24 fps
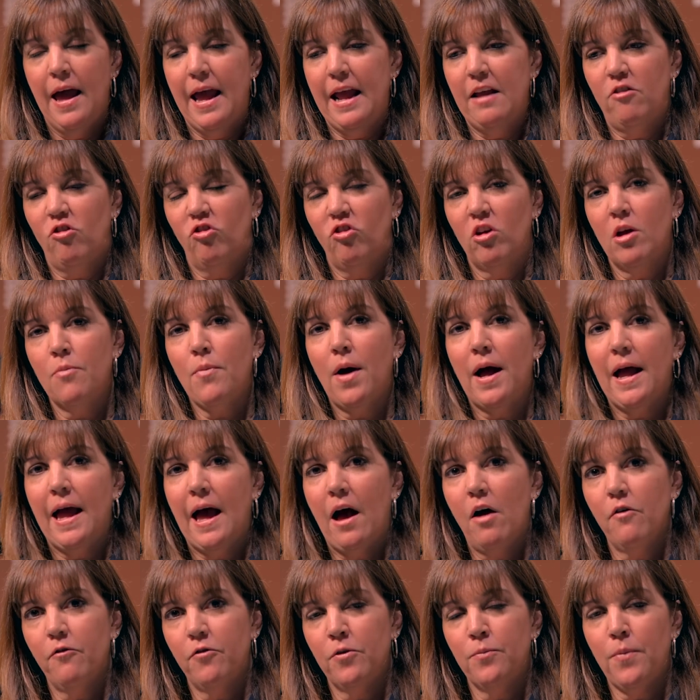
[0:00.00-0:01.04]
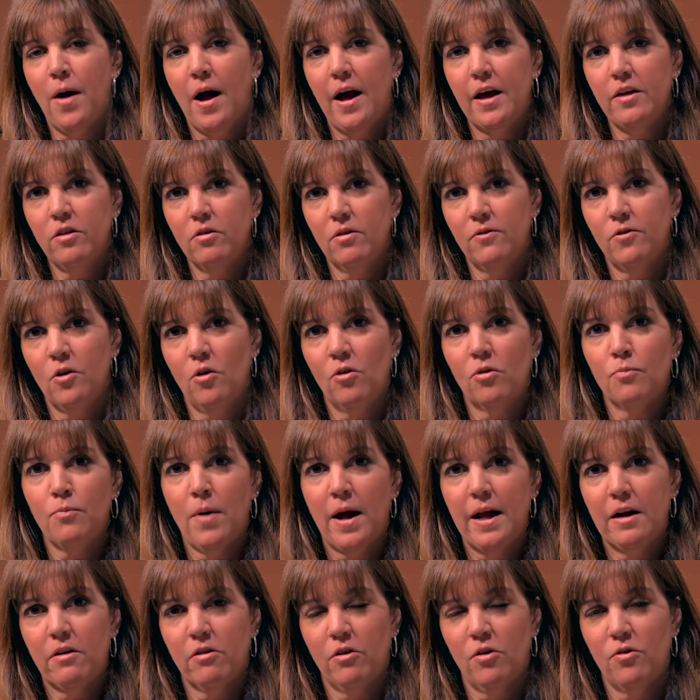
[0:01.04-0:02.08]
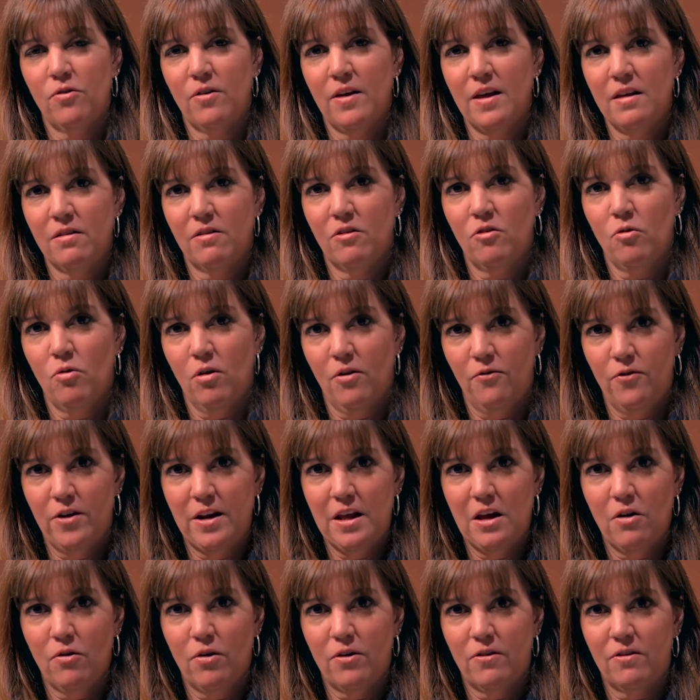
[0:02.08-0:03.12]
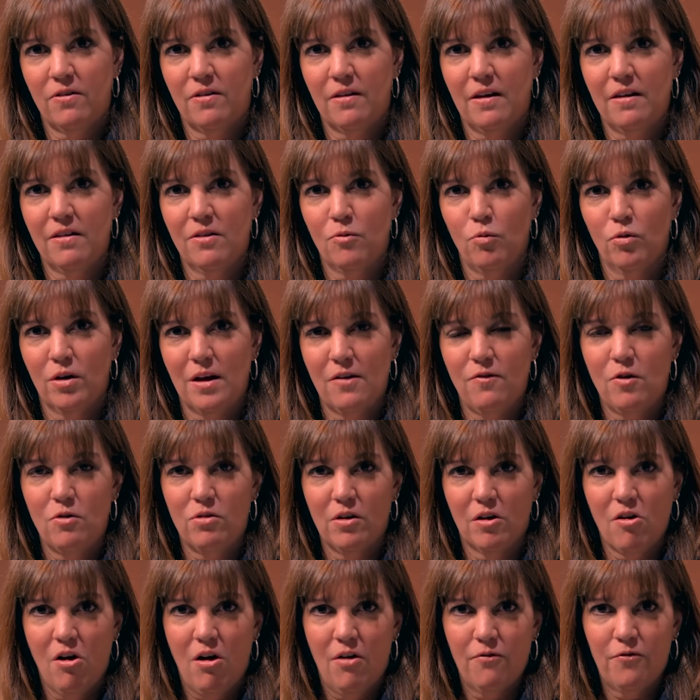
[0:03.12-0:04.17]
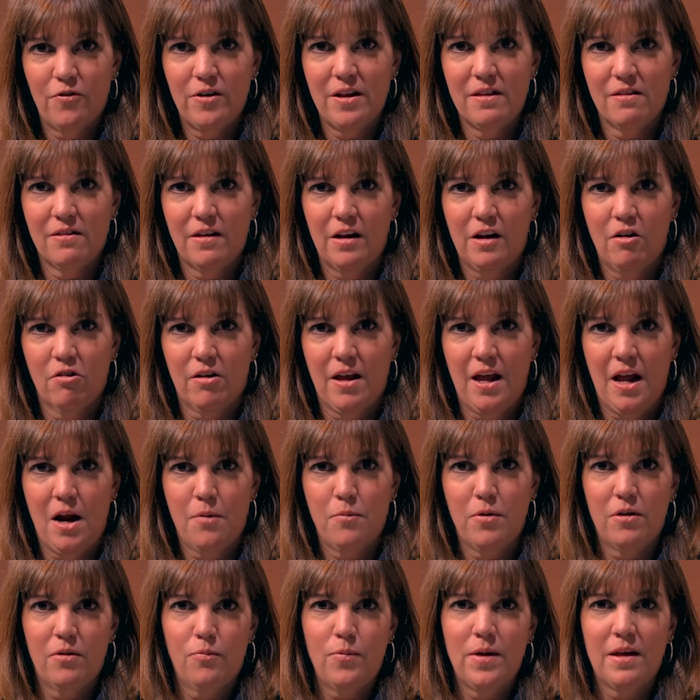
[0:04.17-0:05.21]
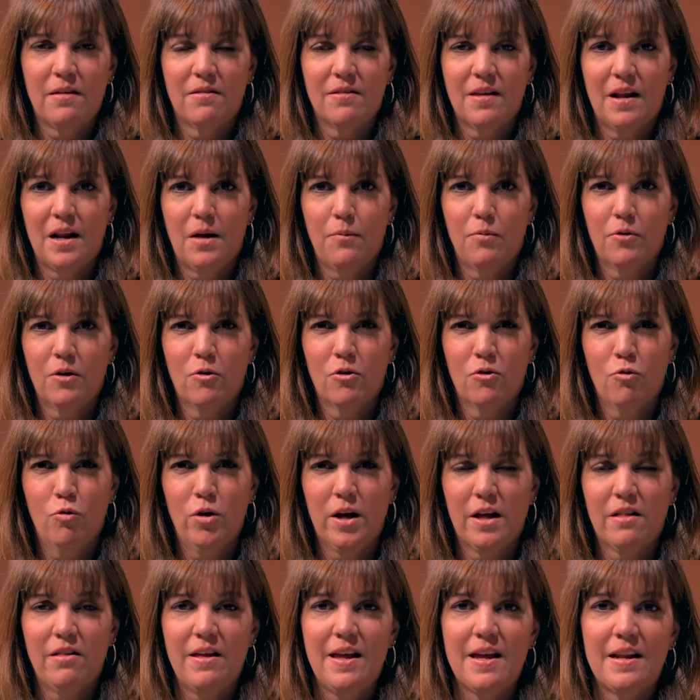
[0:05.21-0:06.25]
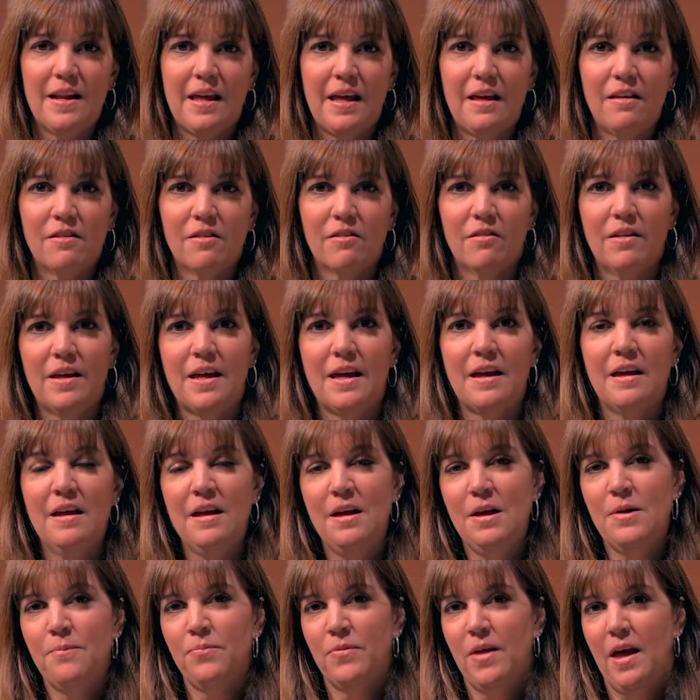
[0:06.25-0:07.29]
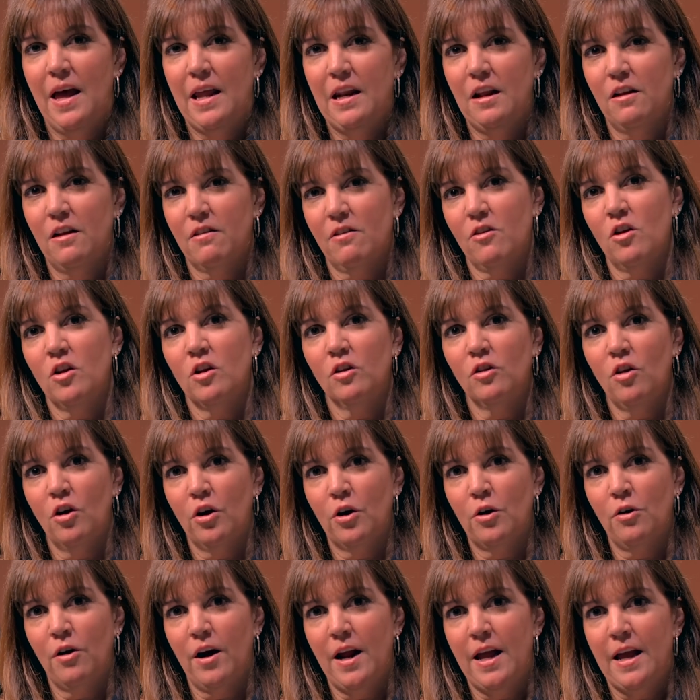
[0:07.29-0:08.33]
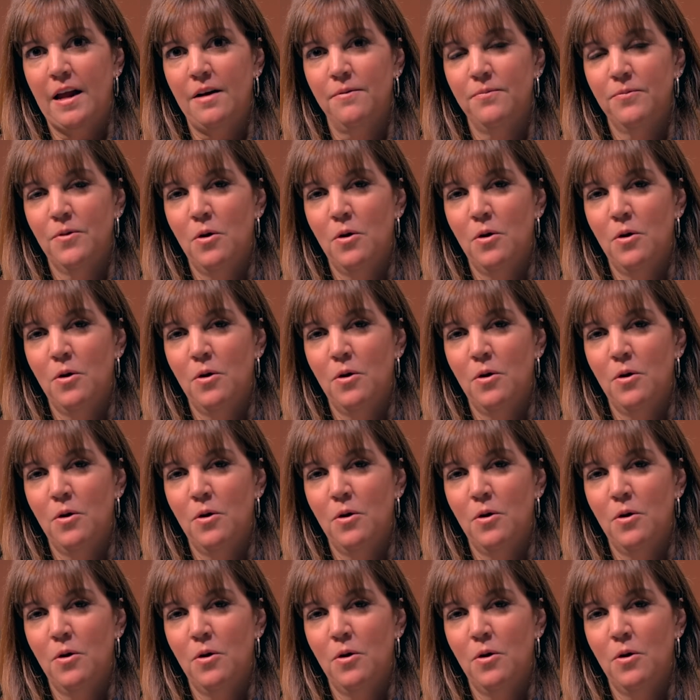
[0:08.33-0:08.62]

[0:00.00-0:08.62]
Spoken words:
HDMI out from either of those micros into our Video Assist will give you the confidence that your camera is being set up quickly and easily, and it's going to look great.